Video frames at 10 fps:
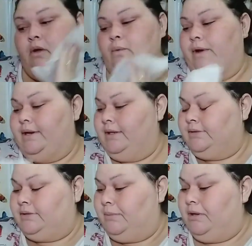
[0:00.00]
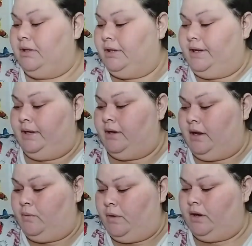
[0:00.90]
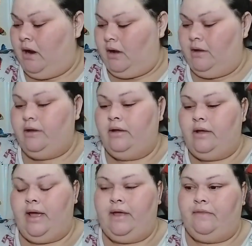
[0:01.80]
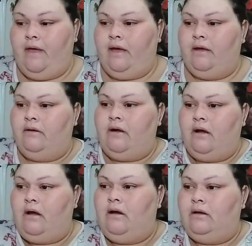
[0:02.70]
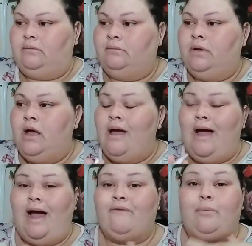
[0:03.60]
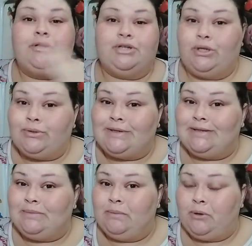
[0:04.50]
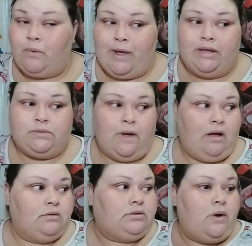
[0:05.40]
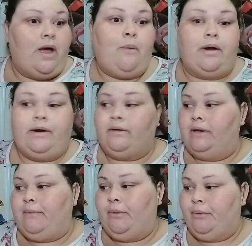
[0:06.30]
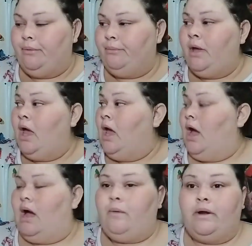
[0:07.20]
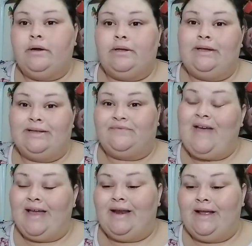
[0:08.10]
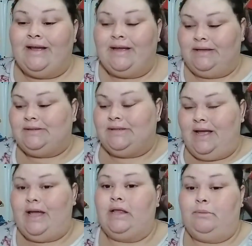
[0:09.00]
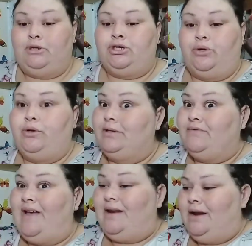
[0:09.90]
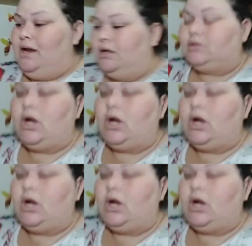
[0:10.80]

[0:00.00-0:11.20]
what needs to be cleaned and whatnot. And then um, I have a bunch of clothes that need to be put away as well. So I wanted to clean my room. I wanted to clean the vanity because, like, let me show you. The vanity is